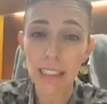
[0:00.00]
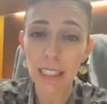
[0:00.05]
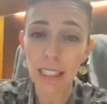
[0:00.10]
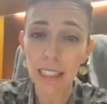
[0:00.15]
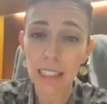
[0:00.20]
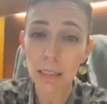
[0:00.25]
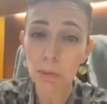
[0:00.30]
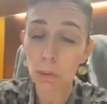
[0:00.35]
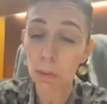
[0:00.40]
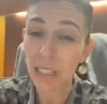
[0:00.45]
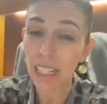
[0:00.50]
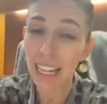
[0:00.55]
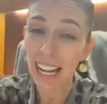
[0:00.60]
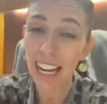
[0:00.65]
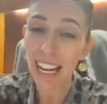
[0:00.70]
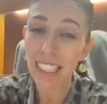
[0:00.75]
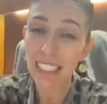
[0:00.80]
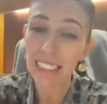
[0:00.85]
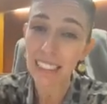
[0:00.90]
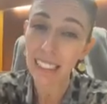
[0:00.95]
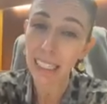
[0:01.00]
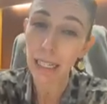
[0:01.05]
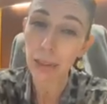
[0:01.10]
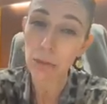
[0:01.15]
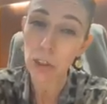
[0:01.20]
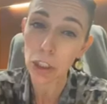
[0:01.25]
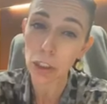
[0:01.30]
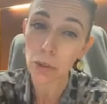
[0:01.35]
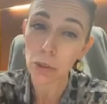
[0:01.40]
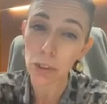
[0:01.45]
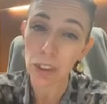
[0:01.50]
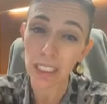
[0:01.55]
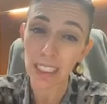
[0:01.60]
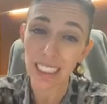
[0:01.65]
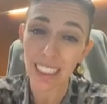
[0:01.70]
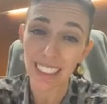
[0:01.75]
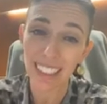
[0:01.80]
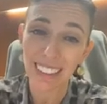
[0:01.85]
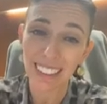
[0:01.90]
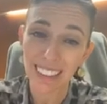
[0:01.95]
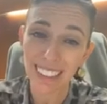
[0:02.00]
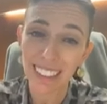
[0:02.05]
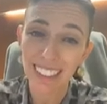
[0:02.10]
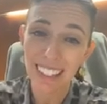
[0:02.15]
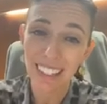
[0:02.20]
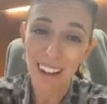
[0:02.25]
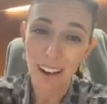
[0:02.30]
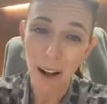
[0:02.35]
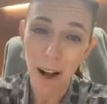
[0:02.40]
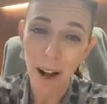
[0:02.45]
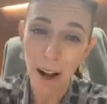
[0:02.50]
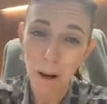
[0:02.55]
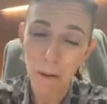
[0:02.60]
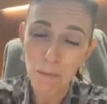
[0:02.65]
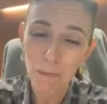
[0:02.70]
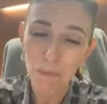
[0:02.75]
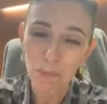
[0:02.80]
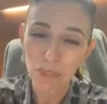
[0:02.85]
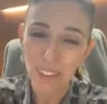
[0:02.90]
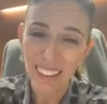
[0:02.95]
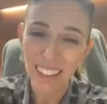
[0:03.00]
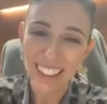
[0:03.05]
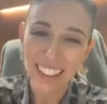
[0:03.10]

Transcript: it is pretty hard to keep children in